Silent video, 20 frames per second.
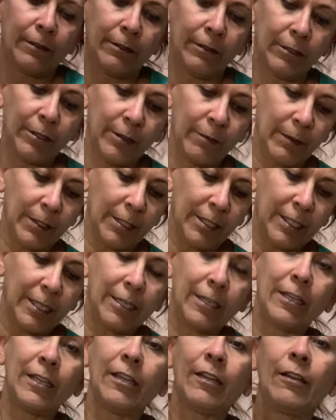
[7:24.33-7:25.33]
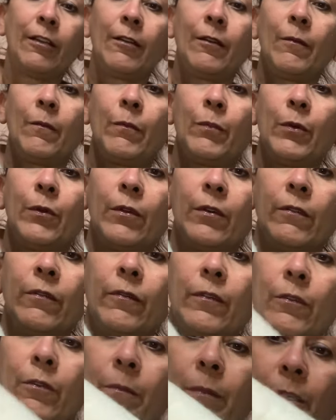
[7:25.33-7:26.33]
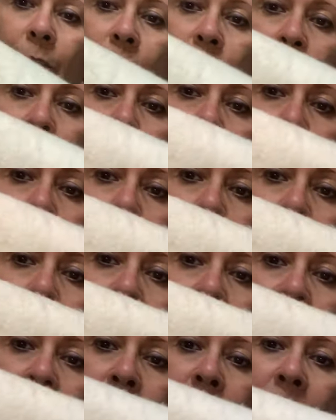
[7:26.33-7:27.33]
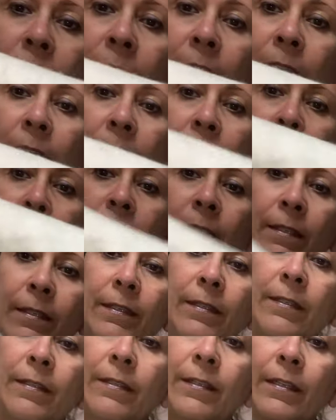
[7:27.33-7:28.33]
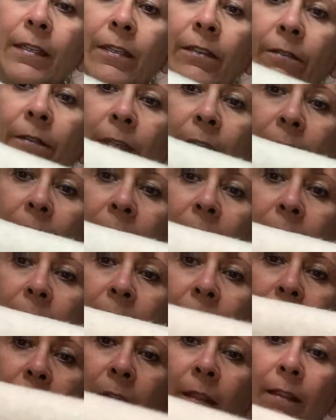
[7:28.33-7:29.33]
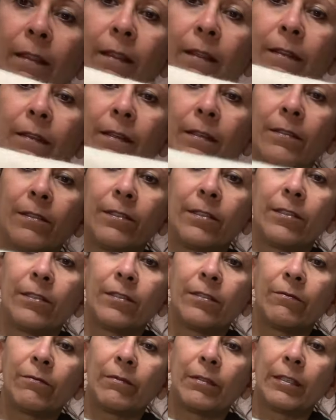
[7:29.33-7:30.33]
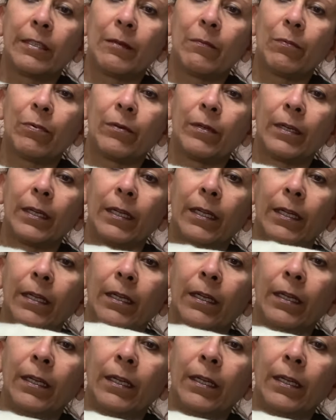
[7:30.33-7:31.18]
Christmassy, beautiful, bejeweled scenery. I think that's just really pretty.